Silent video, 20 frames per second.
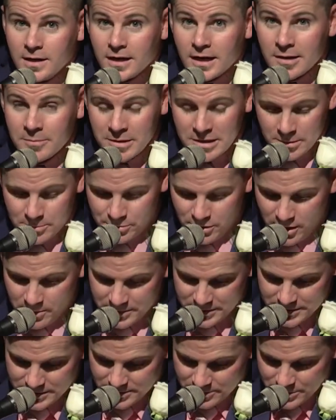I made a
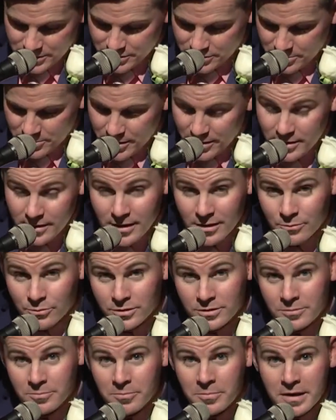promise to Mr. Bellier I
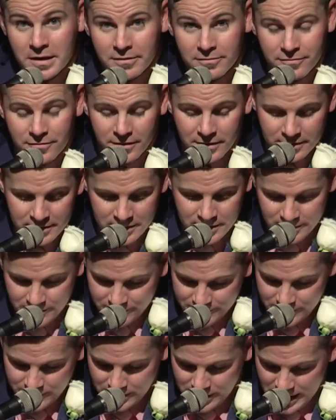wouldn't make fun
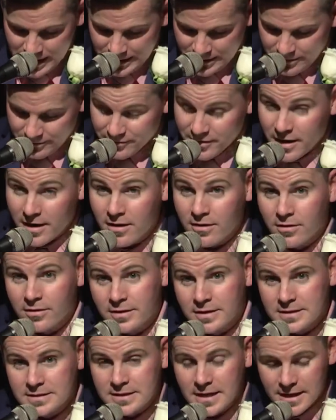of the lack of hair
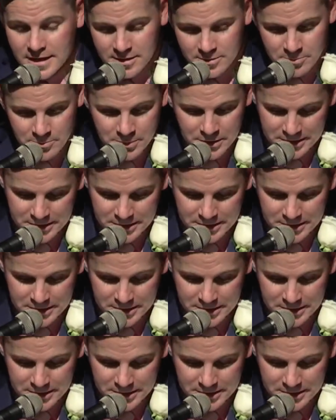on his head,